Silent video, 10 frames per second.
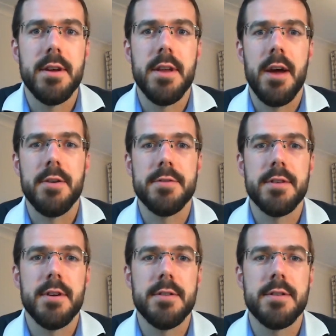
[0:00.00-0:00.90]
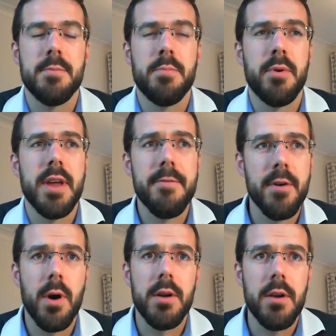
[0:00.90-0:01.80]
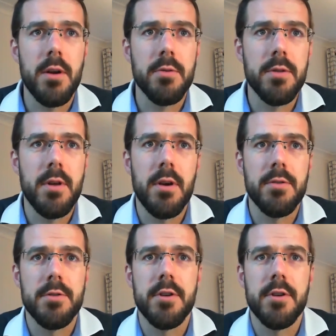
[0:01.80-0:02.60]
how to bring everyone along